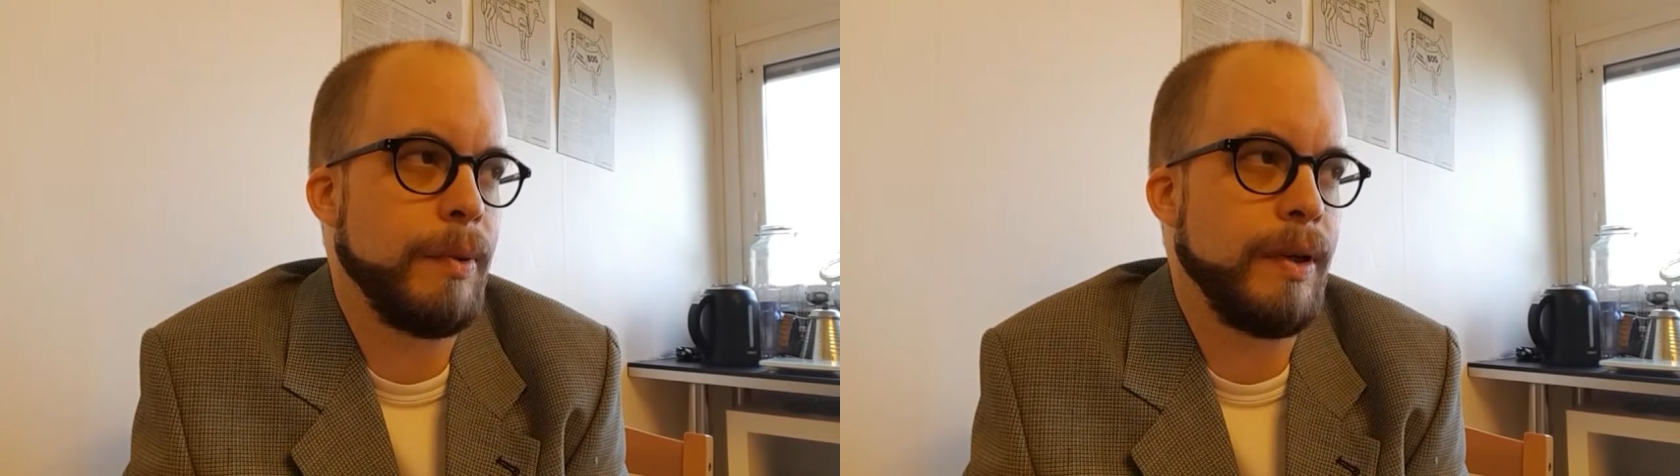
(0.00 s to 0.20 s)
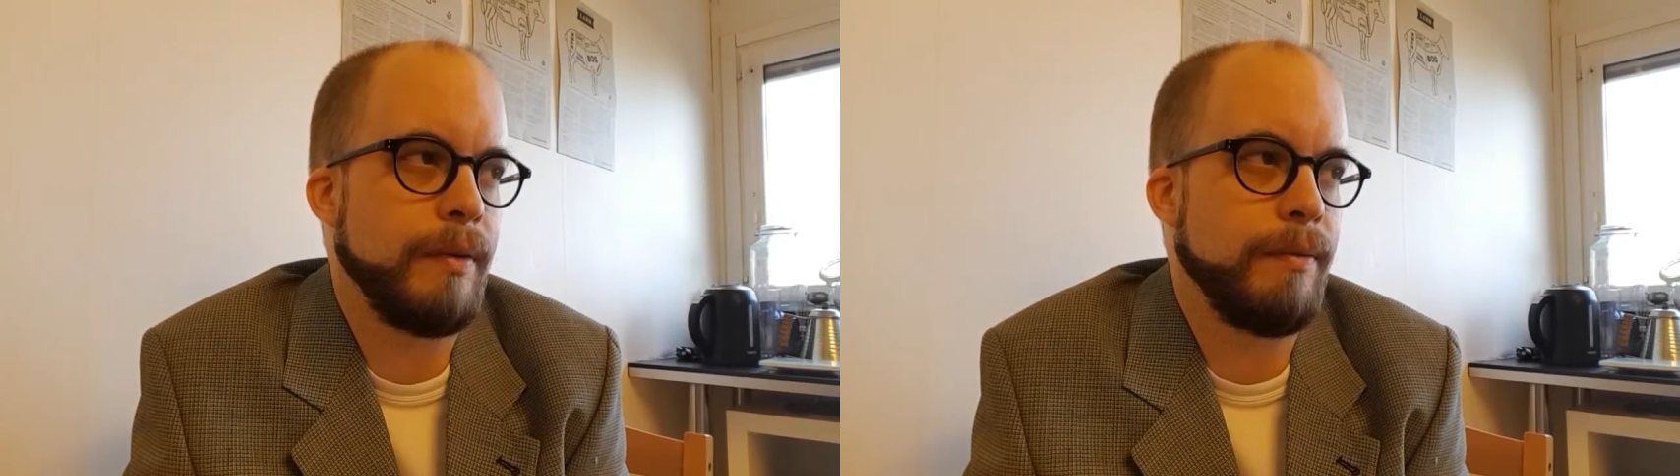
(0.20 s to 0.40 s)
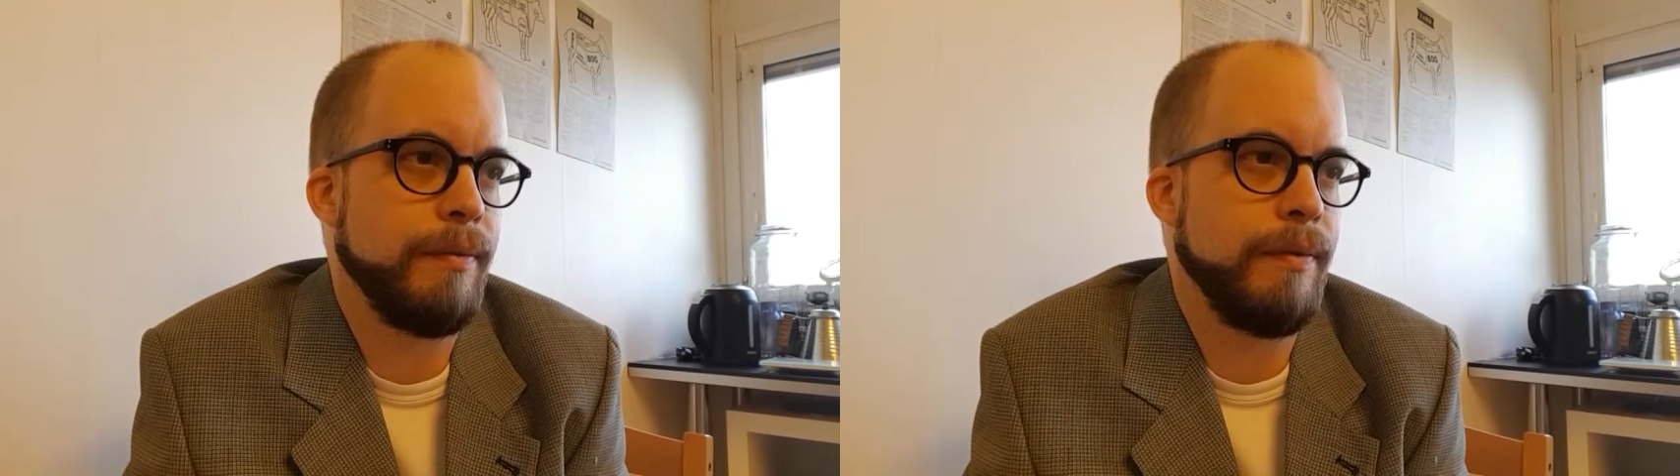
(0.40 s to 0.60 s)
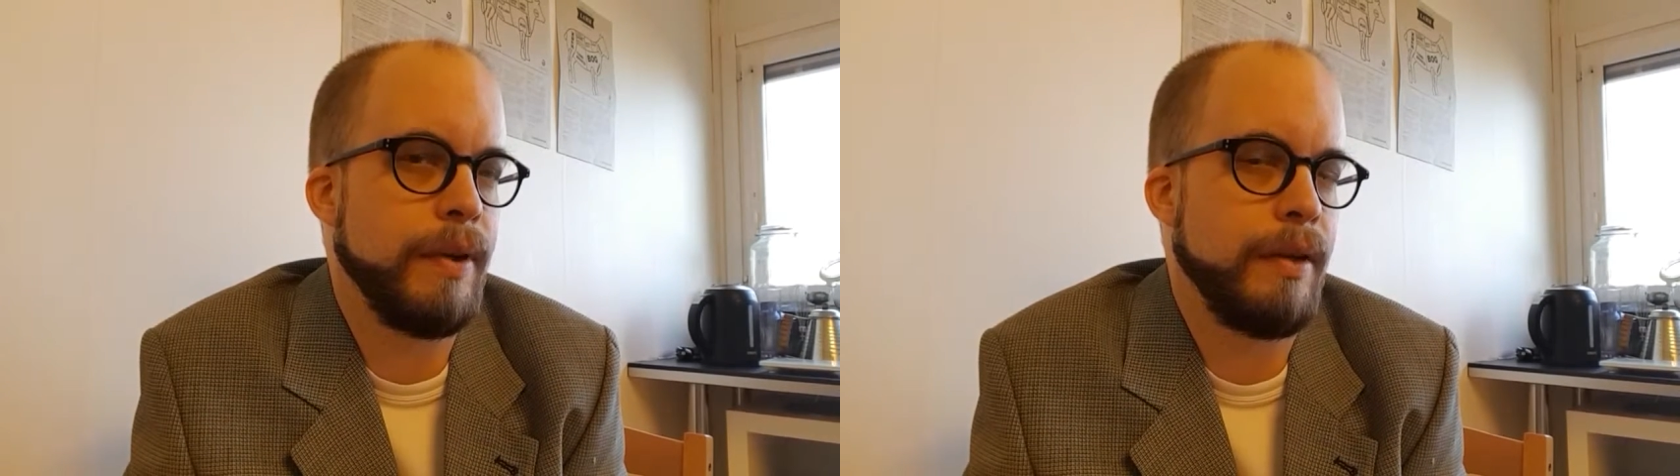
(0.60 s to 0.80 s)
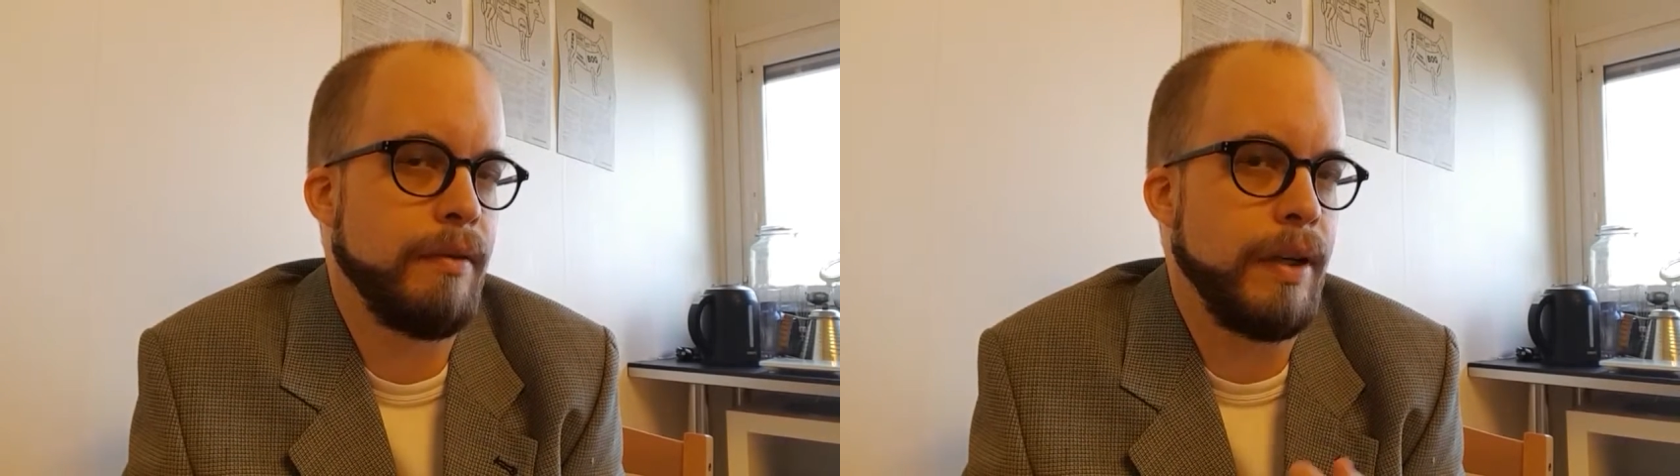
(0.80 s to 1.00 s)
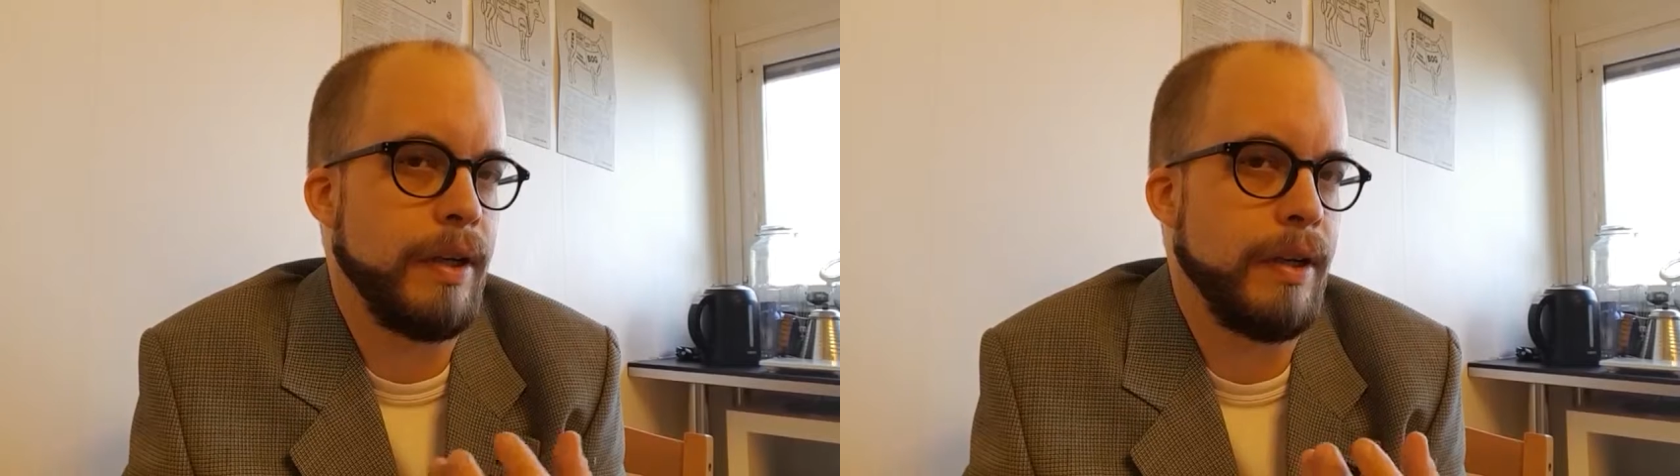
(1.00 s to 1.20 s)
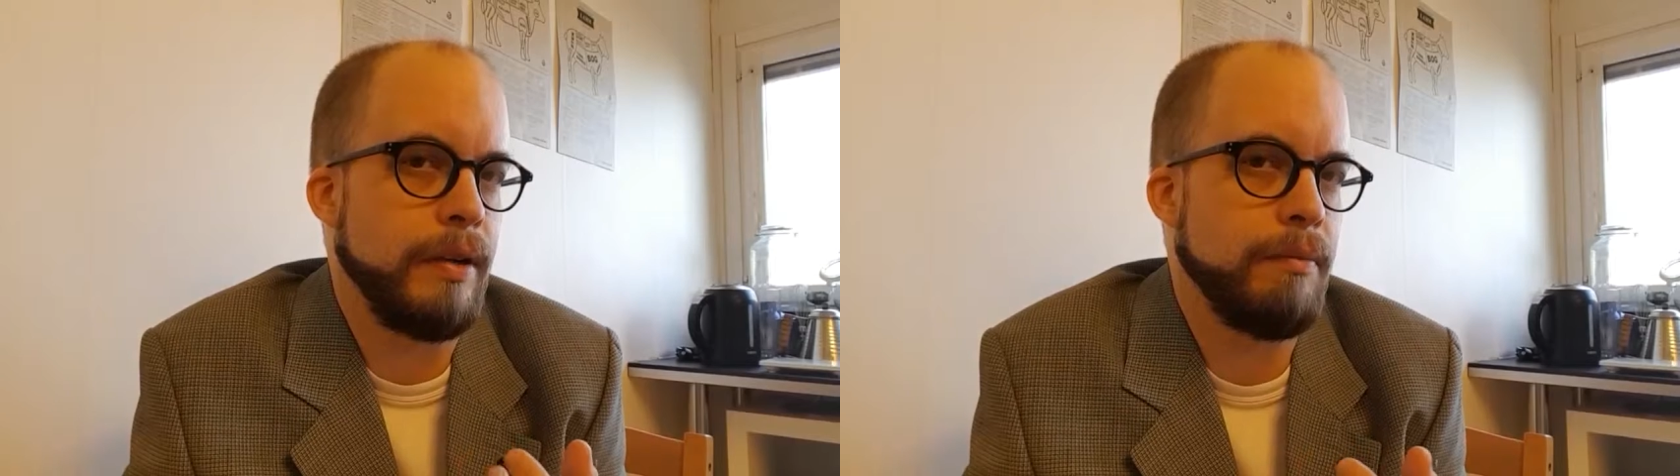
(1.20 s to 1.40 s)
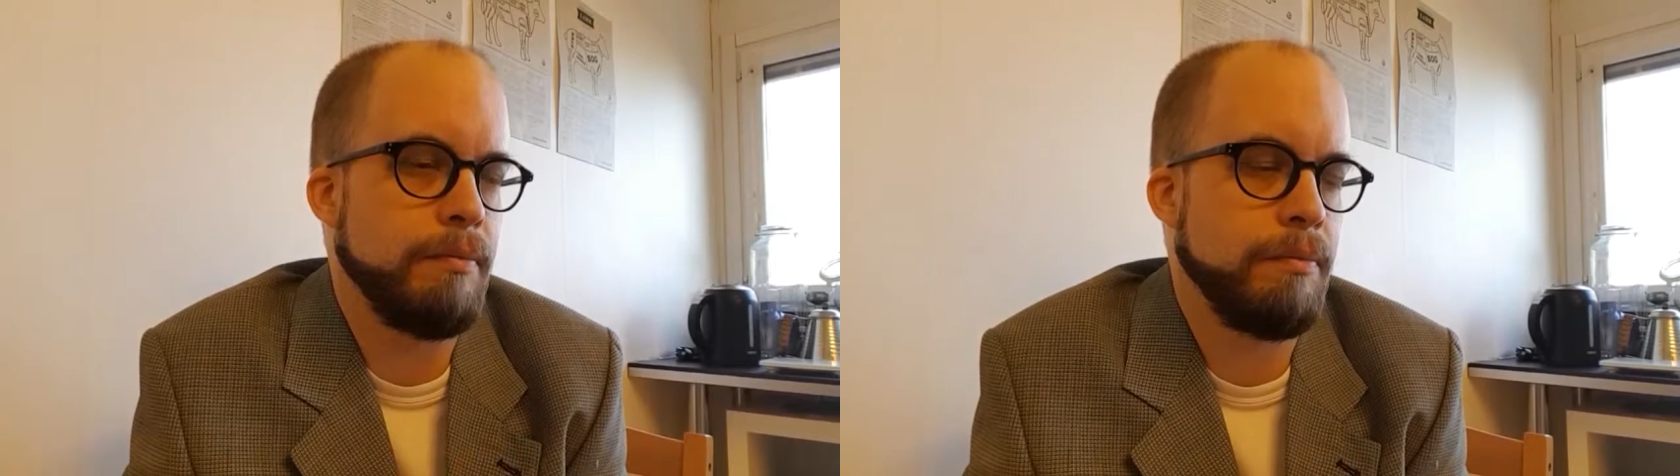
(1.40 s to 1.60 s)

but very